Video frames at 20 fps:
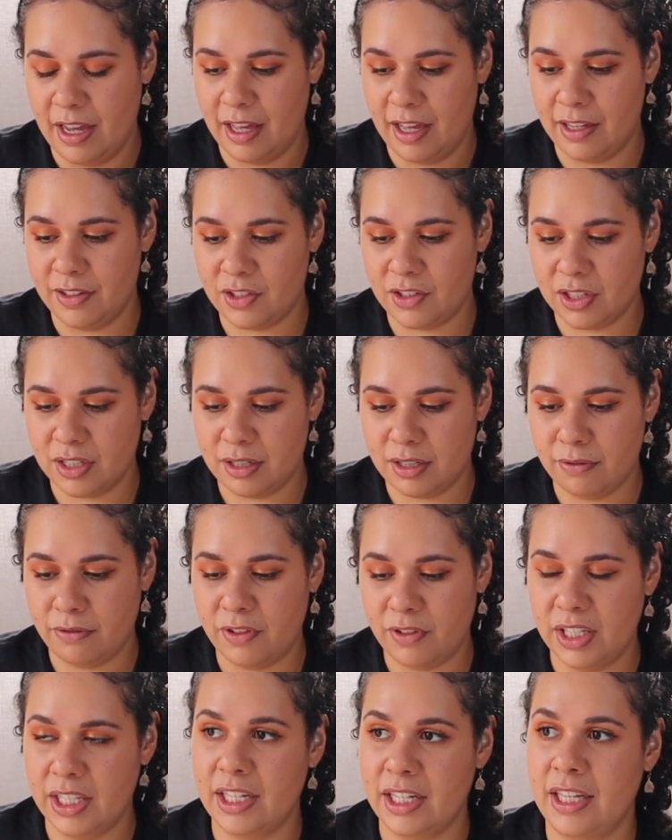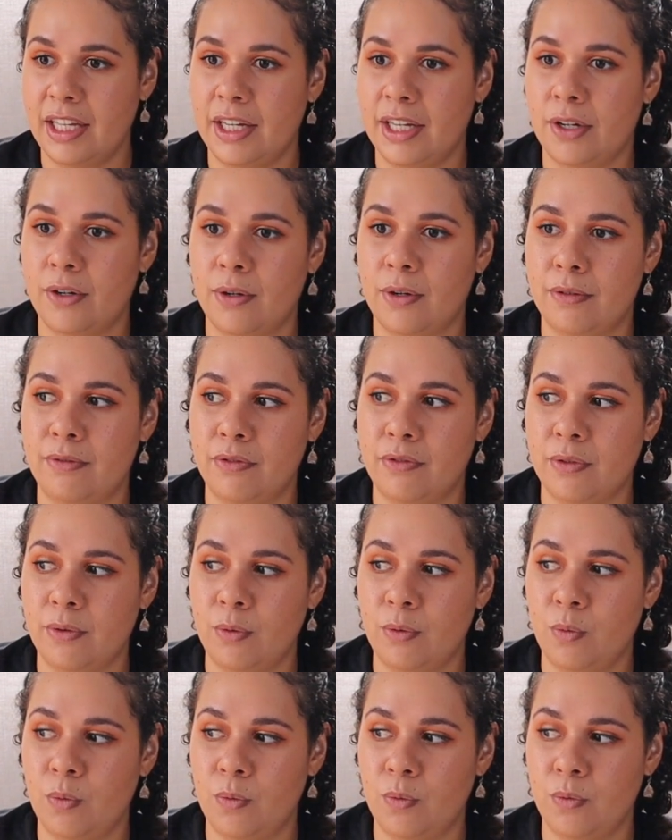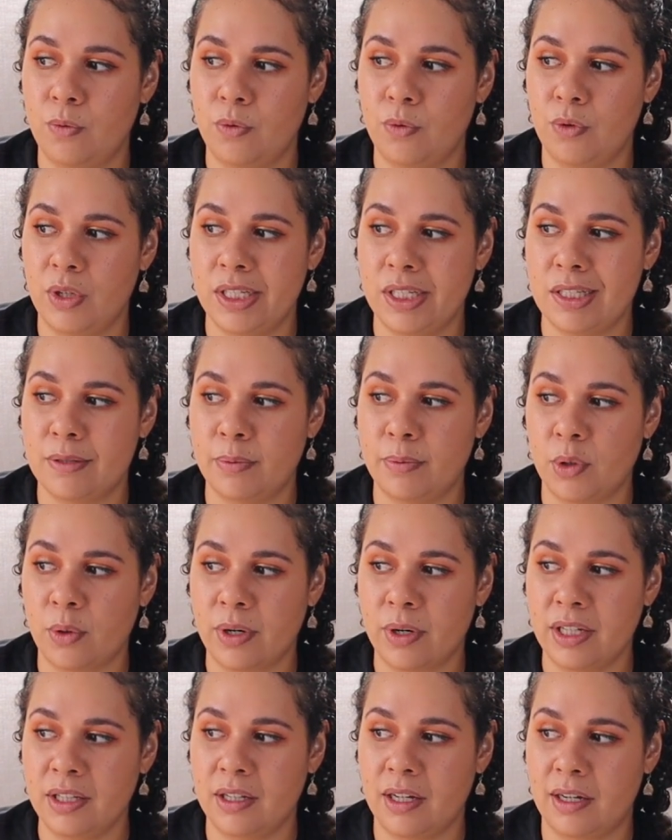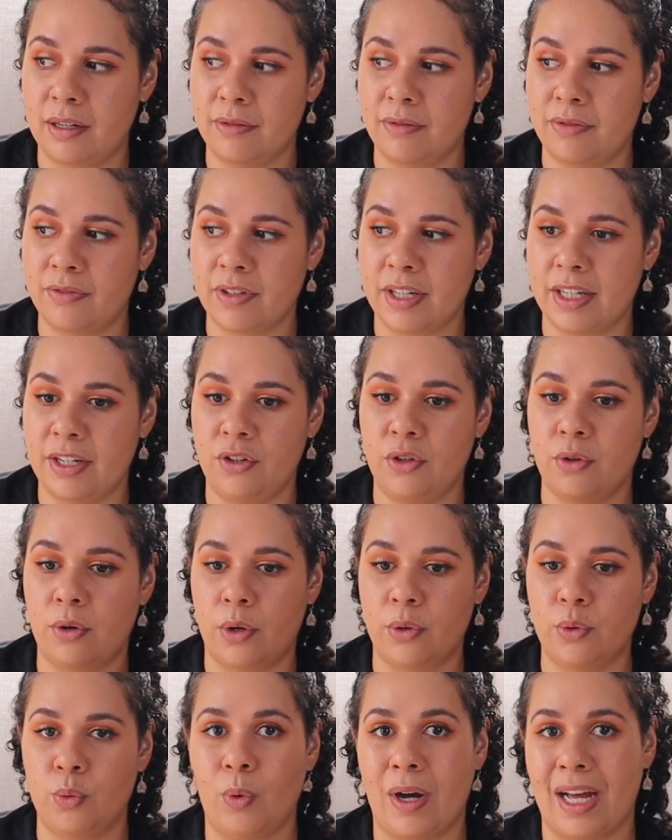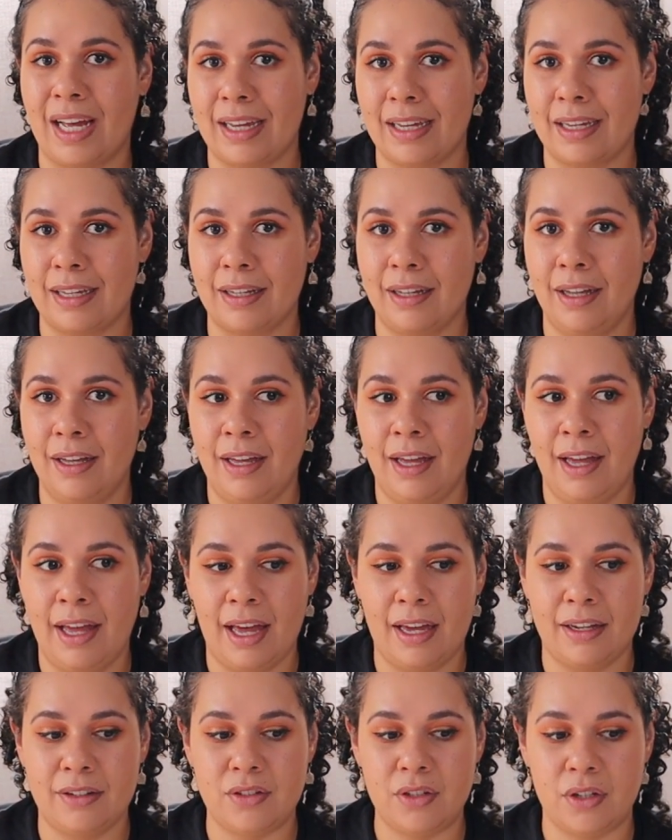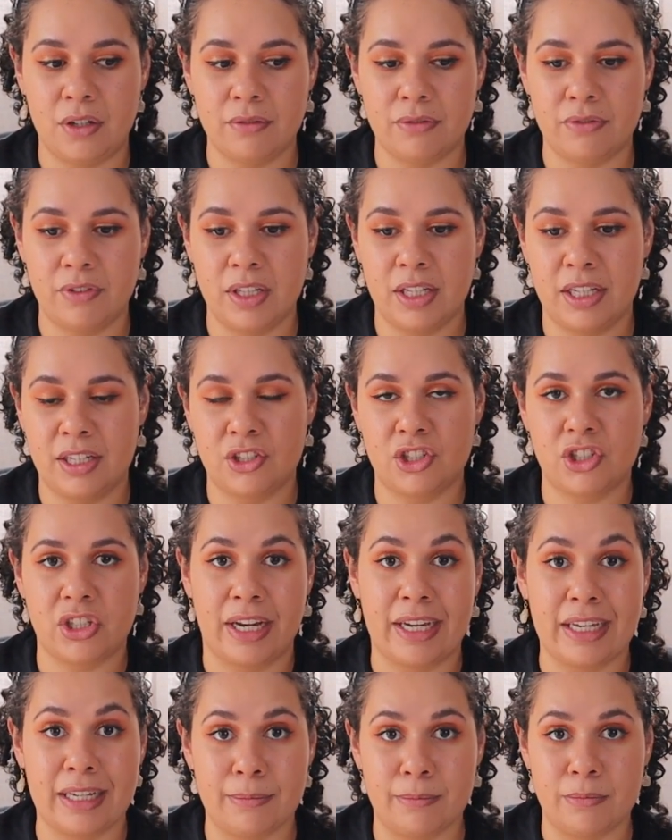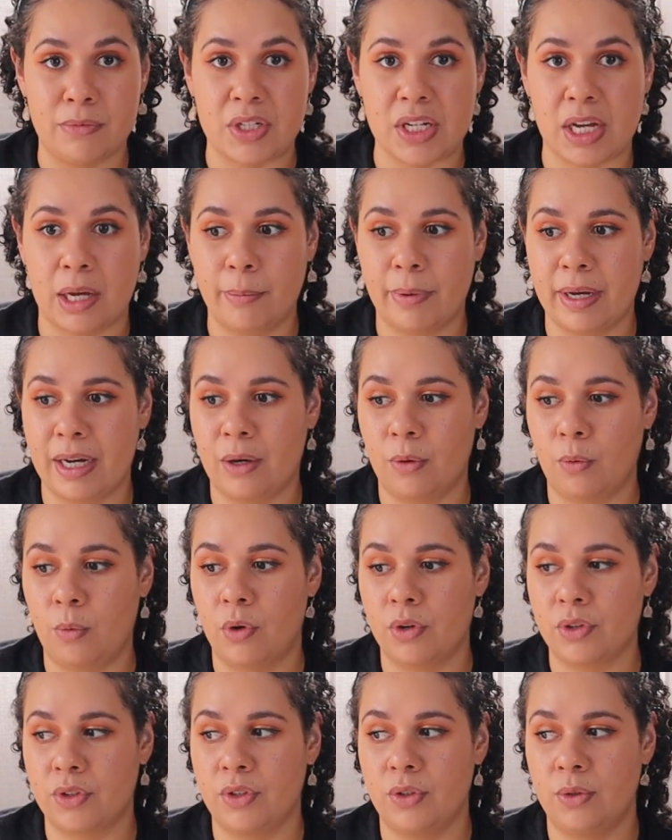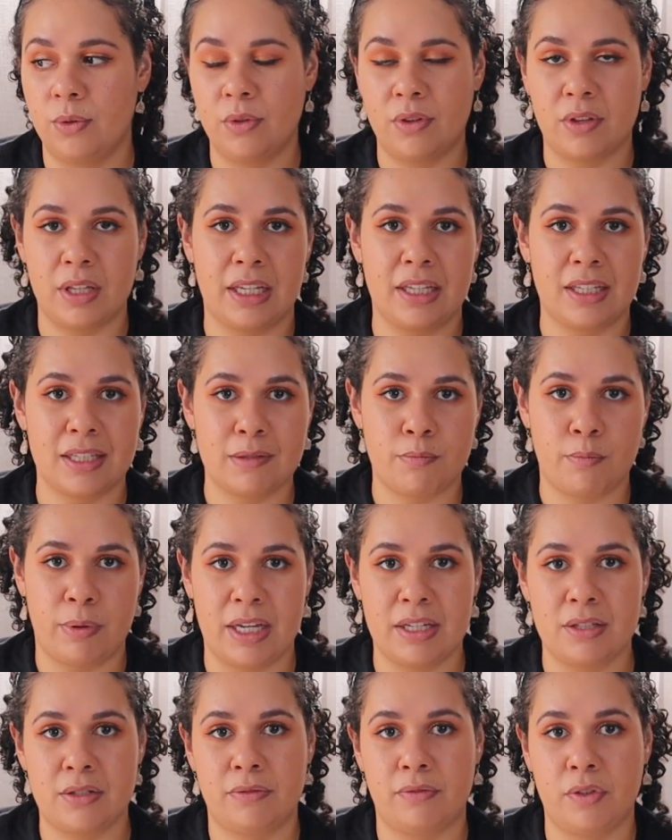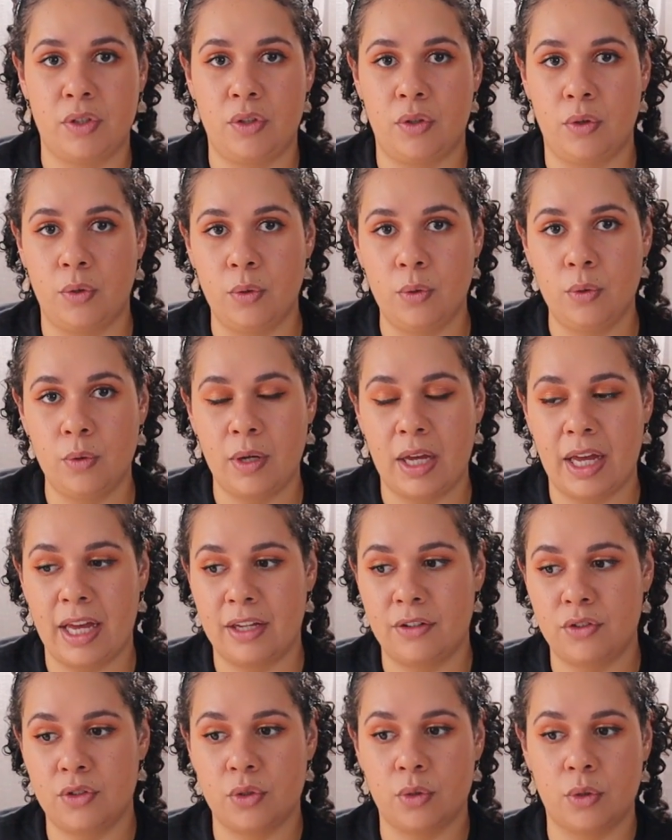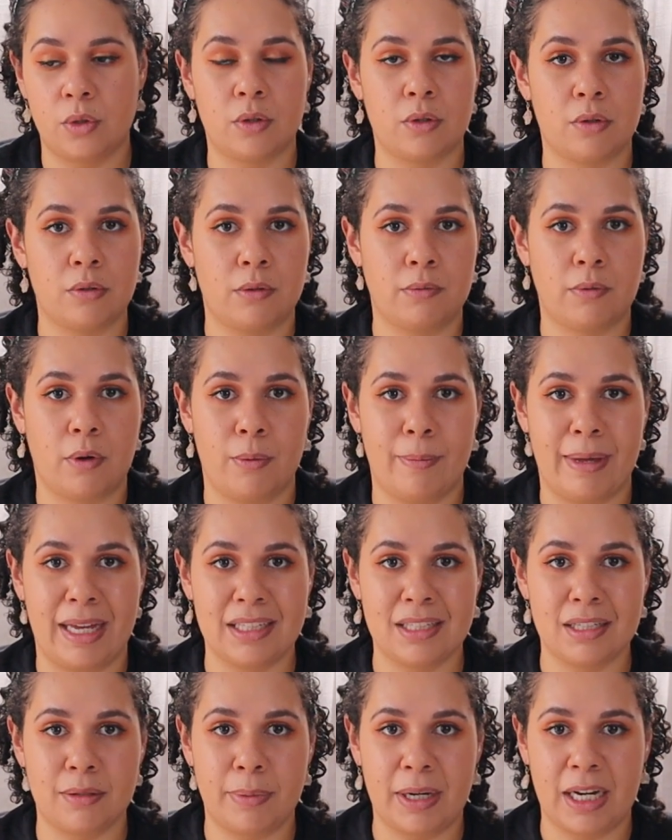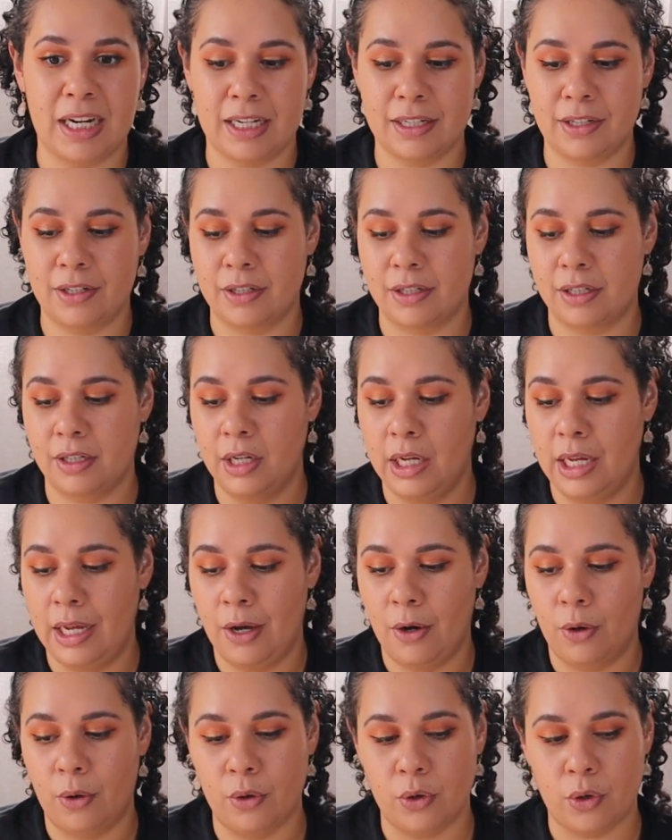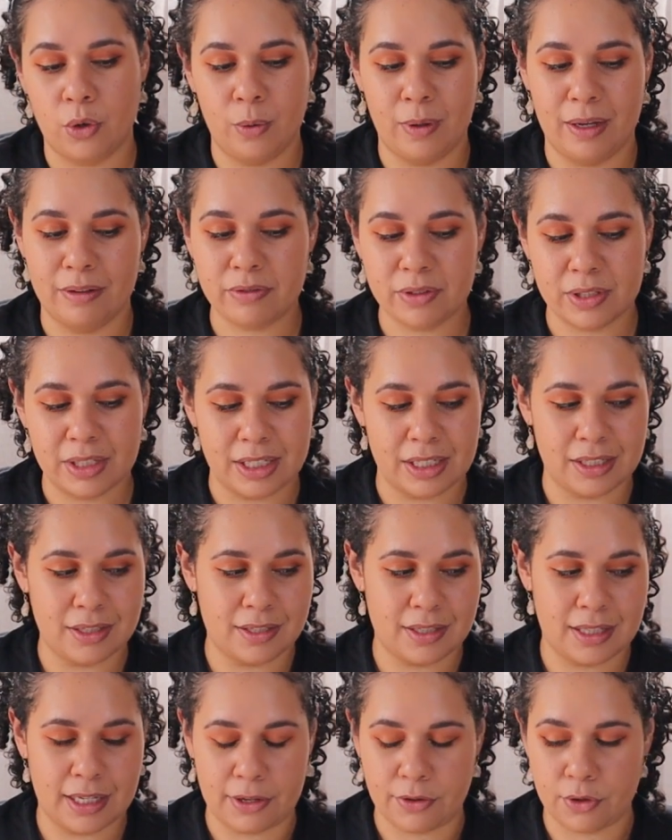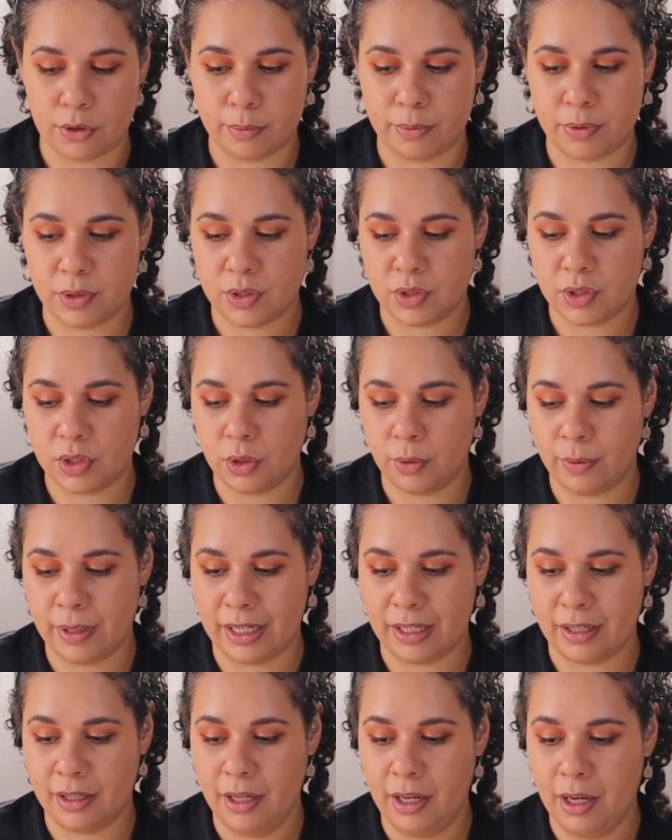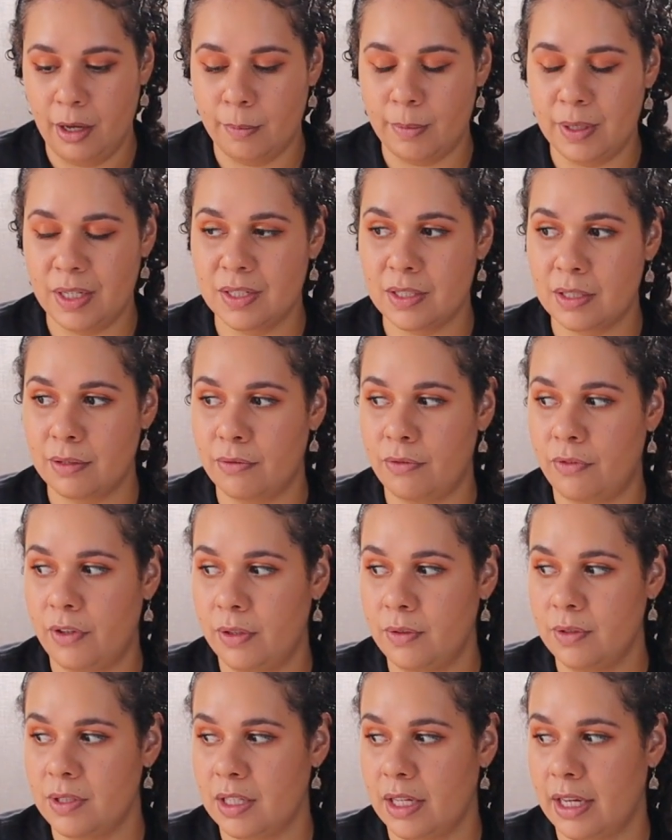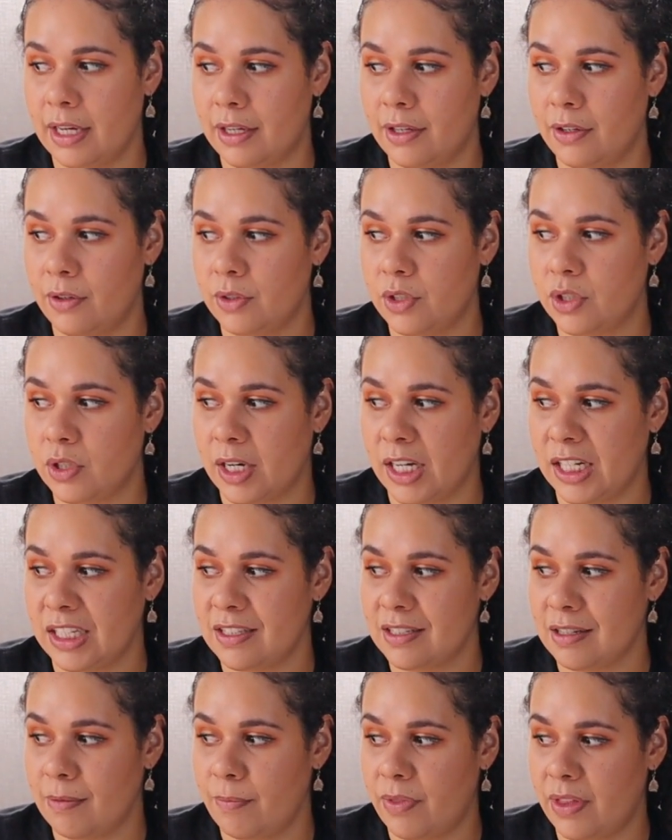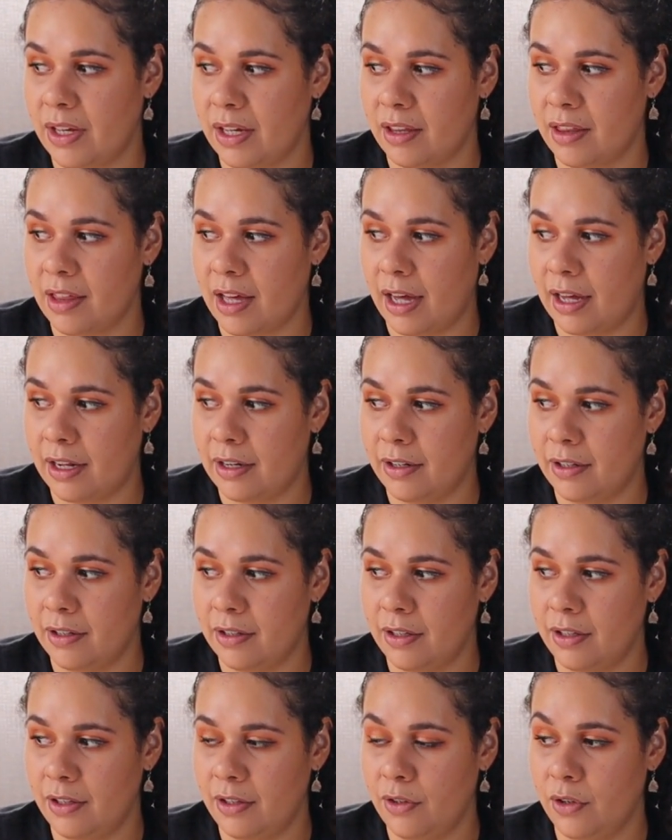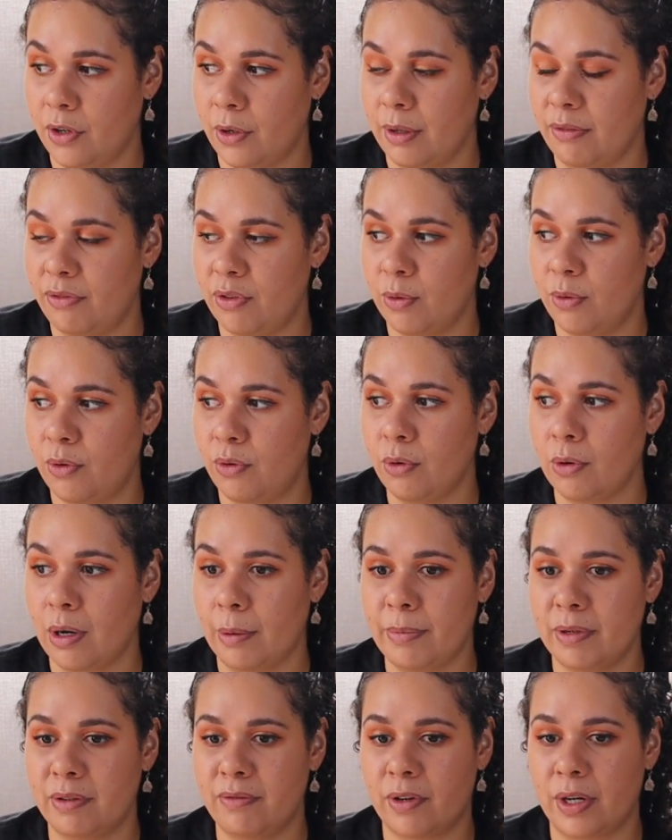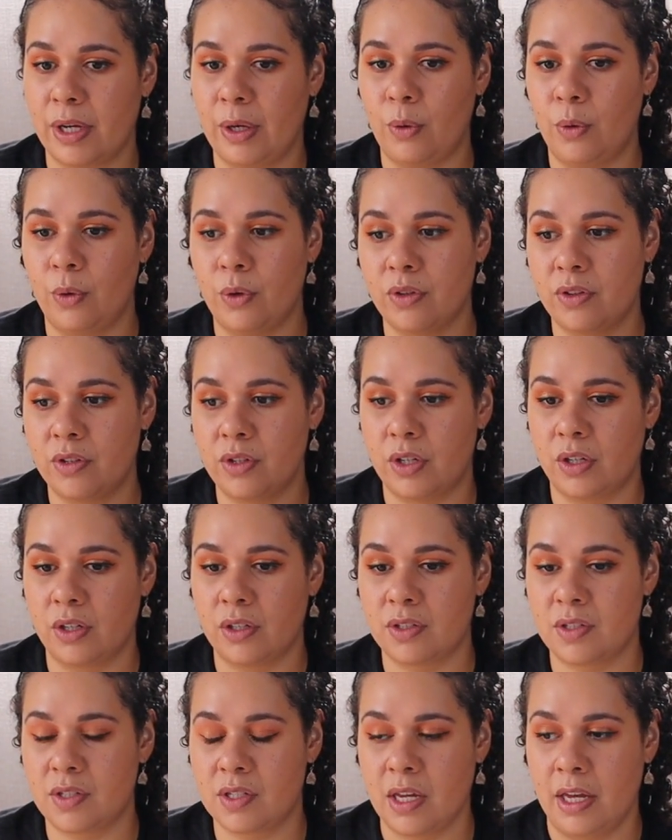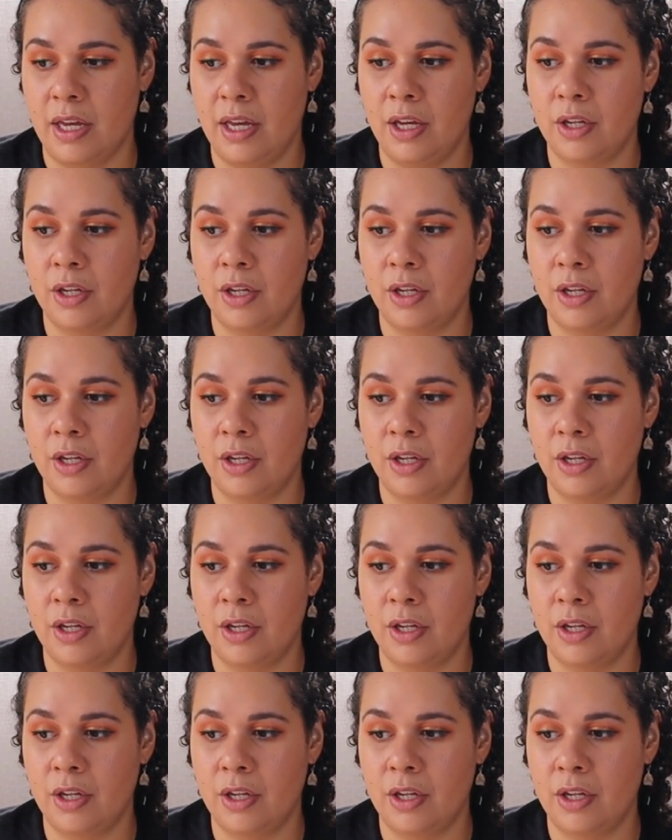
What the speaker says: It's just a feeling here of exploring love in your own way and not feeling ashamed about what you think is best for you and your romantic partner or whoever it is that you're pursuing, because it feels like you're trying something that, you know, if you grew up in a very orthodox,